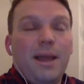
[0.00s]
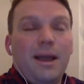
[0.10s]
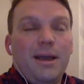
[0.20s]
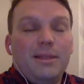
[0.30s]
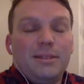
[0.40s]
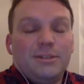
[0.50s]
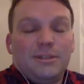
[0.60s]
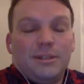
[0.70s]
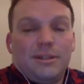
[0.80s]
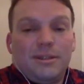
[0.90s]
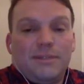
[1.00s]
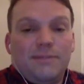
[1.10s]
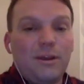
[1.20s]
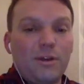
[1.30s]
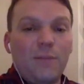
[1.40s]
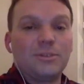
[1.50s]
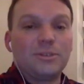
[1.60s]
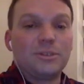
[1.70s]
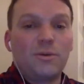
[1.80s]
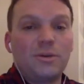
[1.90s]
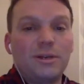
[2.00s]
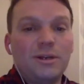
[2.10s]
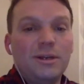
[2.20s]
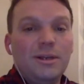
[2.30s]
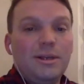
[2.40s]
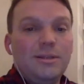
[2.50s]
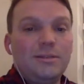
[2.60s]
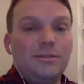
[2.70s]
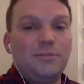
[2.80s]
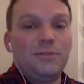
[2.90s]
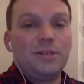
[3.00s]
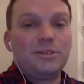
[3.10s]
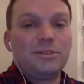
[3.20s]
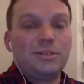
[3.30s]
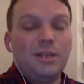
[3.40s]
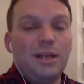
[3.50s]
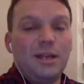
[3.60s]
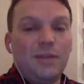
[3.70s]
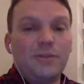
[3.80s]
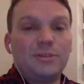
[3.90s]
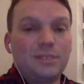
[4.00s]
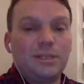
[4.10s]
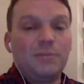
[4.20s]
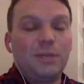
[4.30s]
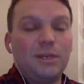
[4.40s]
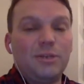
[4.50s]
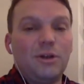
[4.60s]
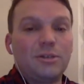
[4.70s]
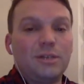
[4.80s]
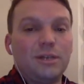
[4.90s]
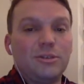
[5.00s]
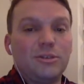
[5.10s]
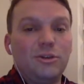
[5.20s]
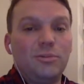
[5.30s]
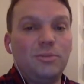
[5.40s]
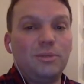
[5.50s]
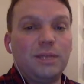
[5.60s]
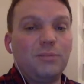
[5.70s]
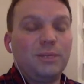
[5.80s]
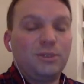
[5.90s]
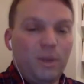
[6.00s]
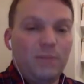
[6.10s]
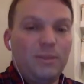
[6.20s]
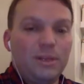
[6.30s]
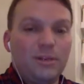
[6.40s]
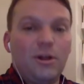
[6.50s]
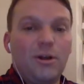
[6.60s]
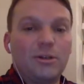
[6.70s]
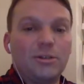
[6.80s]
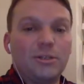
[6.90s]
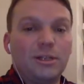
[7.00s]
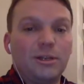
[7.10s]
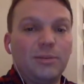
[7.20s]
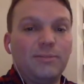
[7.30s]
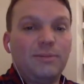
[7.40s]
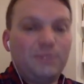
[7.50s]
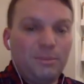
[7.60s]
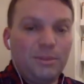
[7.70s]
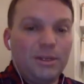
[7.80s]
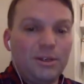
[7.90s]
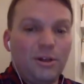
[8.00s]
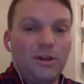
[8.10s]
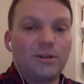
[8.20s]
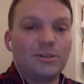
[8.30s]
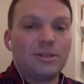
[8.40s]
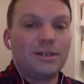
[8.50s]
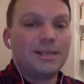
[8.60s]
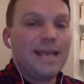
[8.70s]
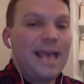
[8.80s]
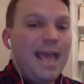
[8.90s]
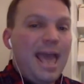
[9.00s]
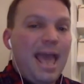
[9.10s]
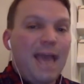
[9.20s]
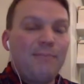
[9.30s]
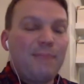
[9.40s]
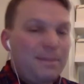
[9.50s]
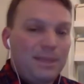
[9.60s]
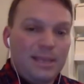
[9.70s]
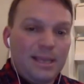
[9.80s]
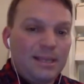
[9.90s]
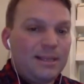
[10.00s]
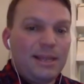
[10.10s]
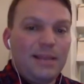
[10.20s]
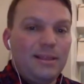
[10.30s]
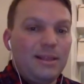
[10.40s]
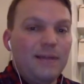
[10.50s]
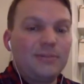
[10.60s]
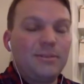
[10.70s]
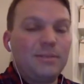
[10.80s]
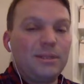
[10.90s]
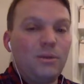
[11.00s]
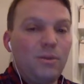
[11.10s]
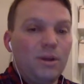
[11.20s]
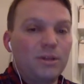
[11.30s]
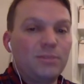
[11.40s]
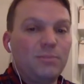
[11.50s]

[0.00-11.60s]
I think the federal government's just going to flush another $16 million down the tube, and then it'll be $20 million, and then it'll be $50 million, and maybe at the end of the day they'll have something that works.